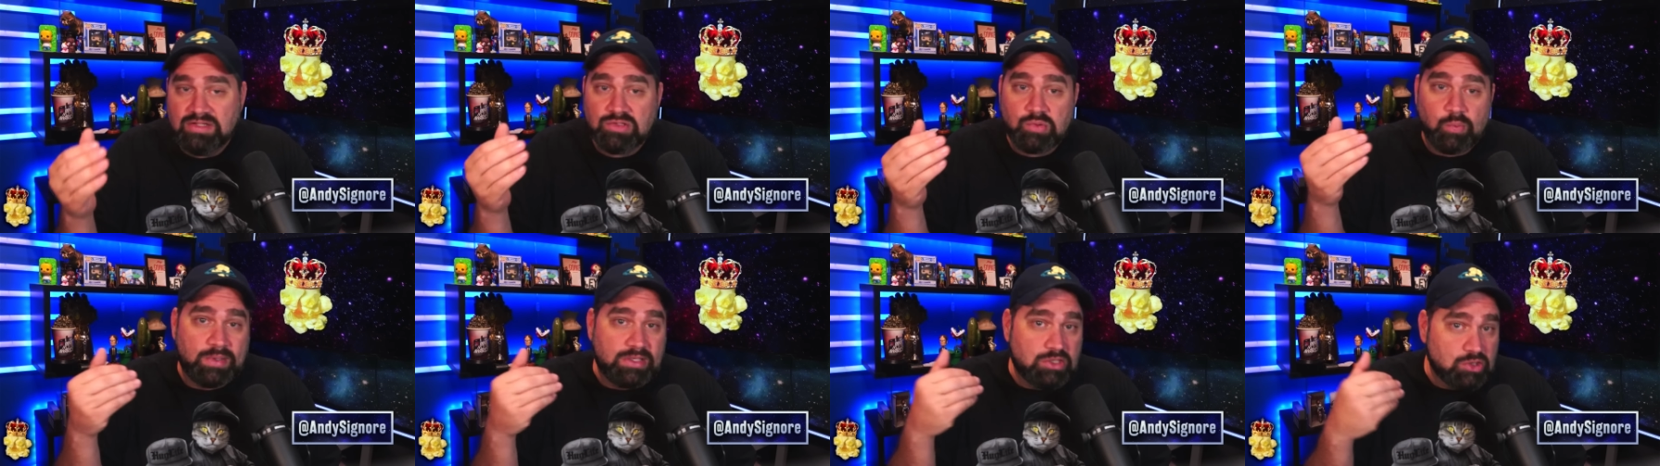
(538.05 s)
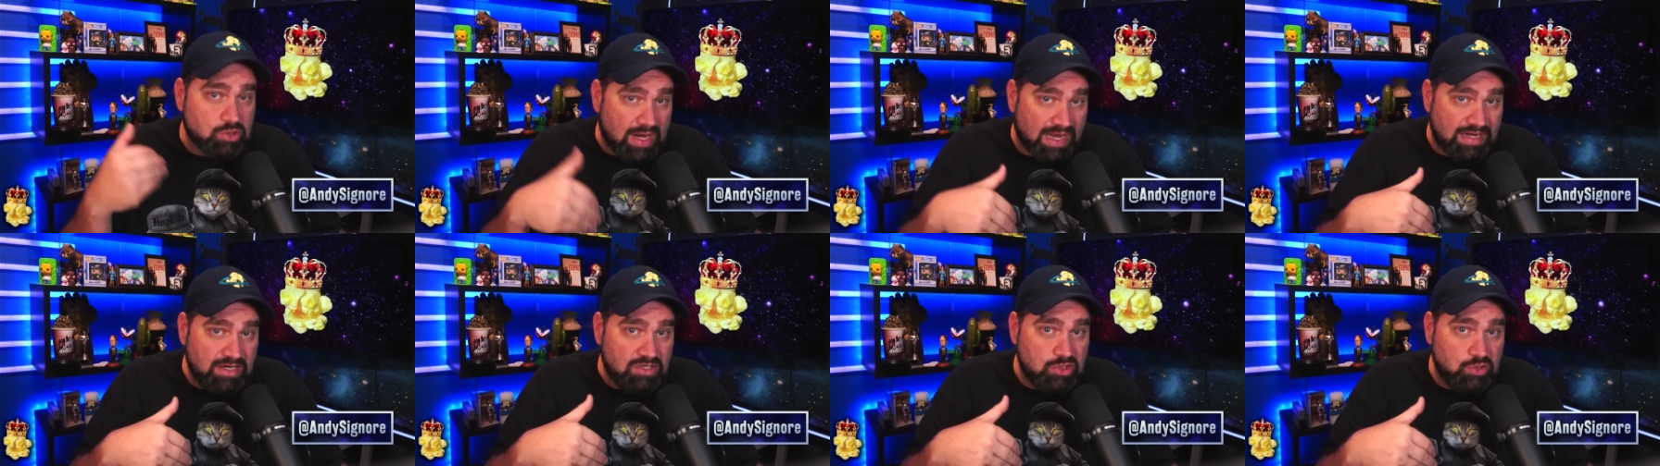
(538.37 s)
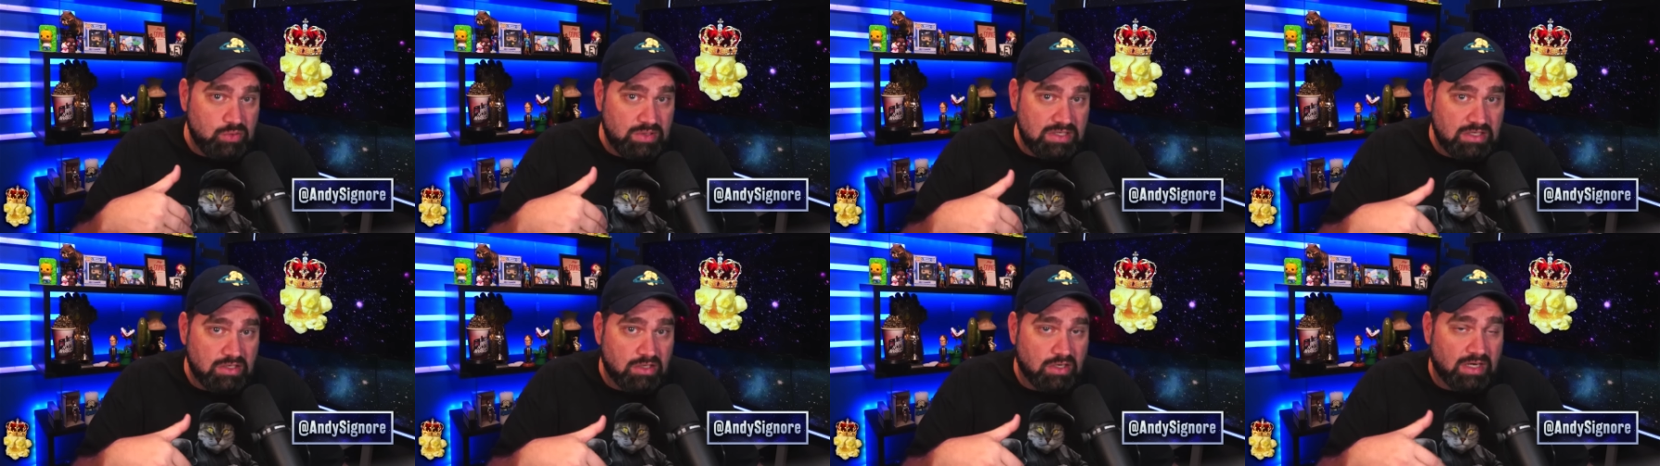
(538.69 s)
So we try to
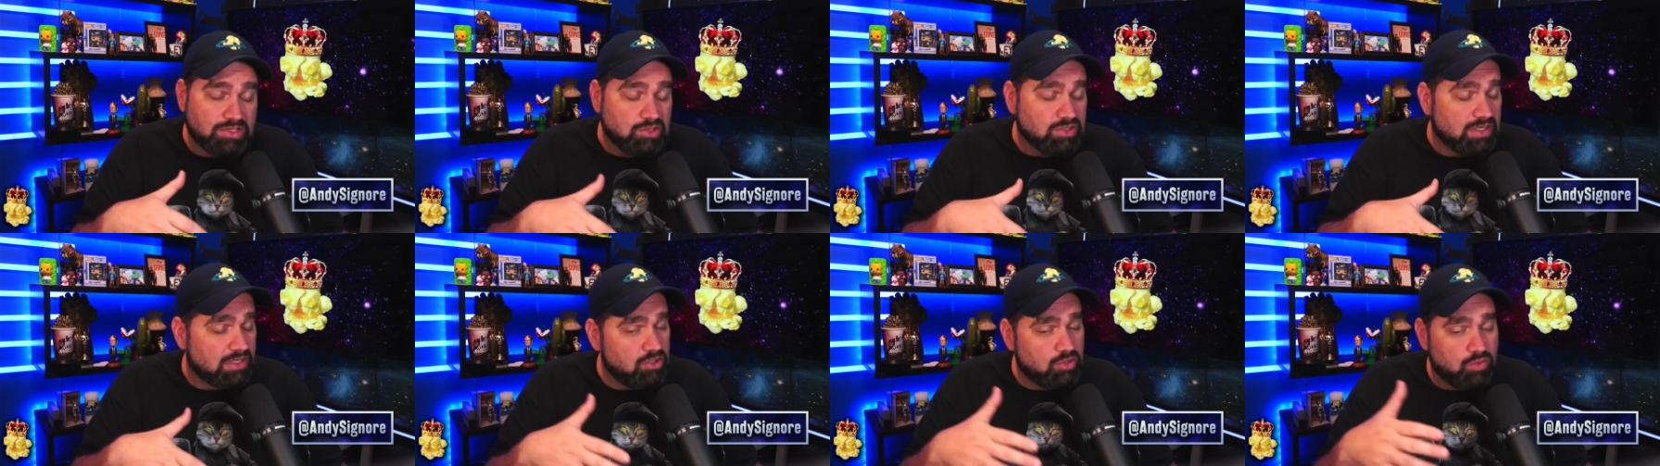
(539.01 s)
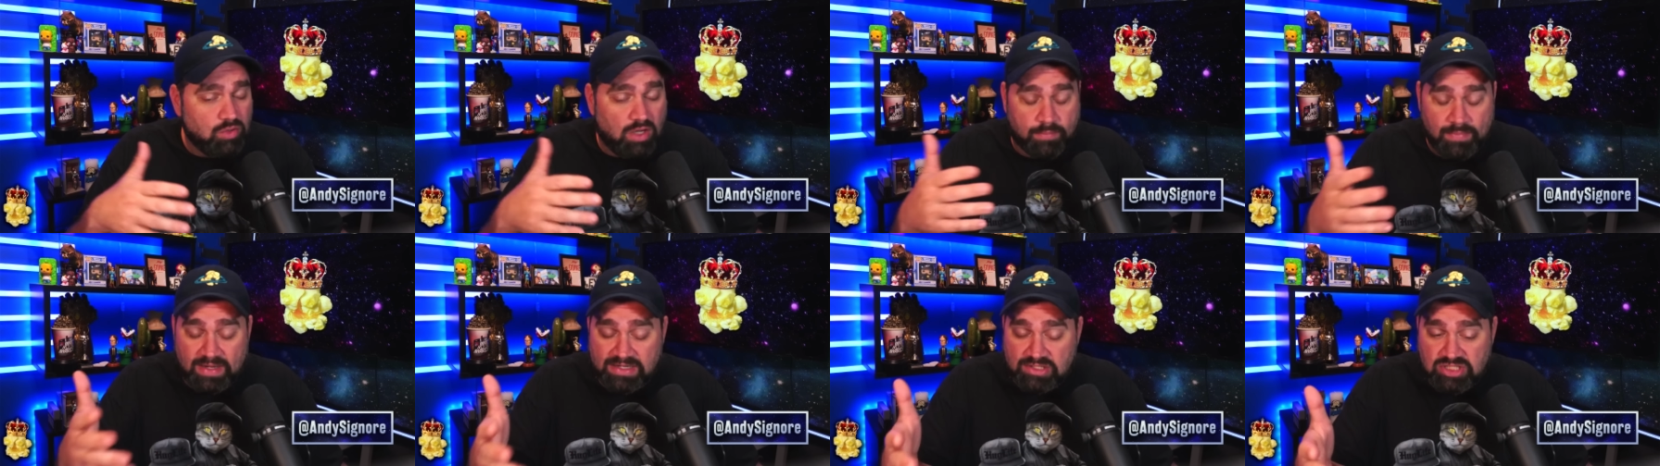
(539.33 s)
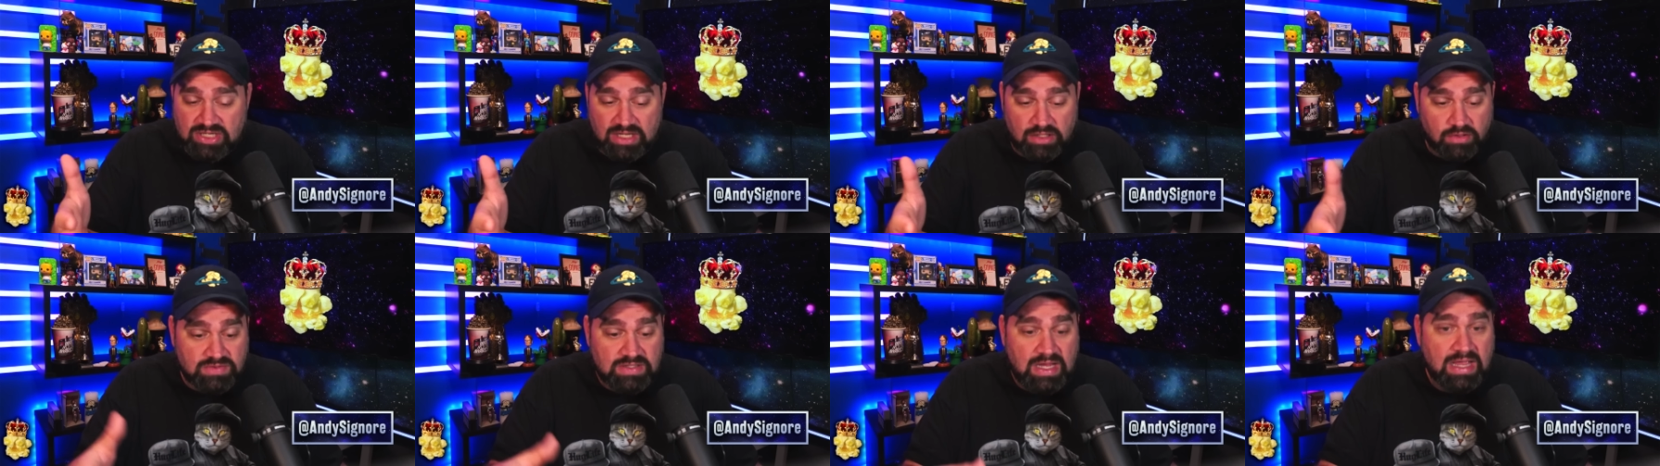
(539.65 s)
do here. I try to do on my
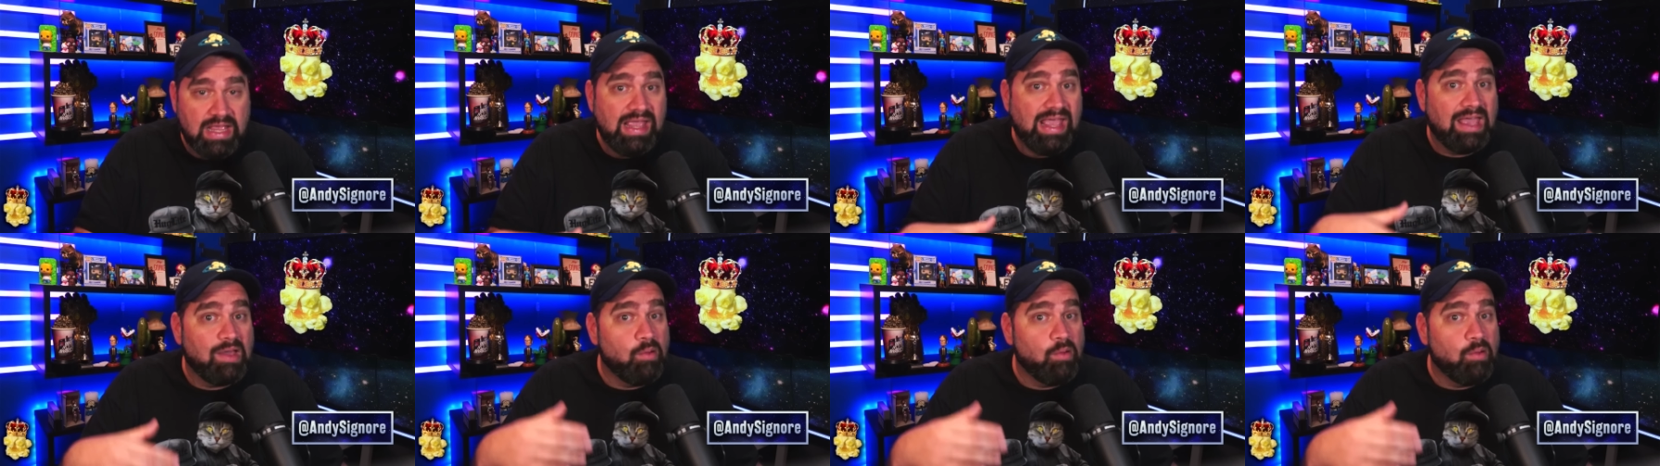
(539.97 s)
channels.